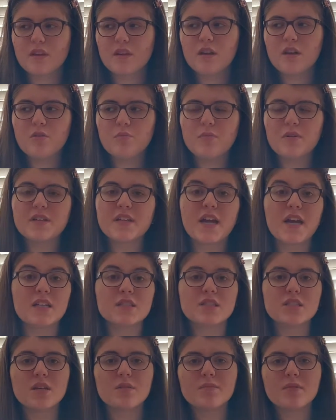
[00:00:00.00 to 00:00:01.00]
But yeah,
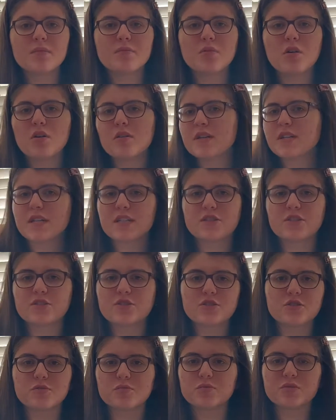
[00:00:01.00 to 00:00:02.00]
some people only get their
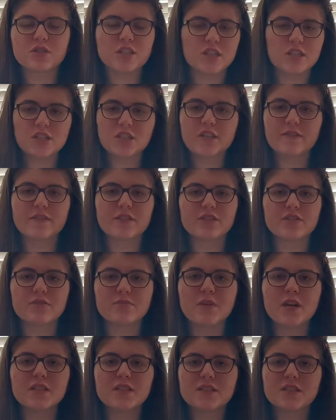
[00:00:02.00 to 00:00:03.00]
tubes changed every 3
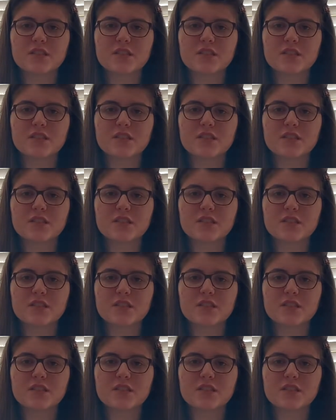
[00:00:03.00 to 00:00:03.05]
months,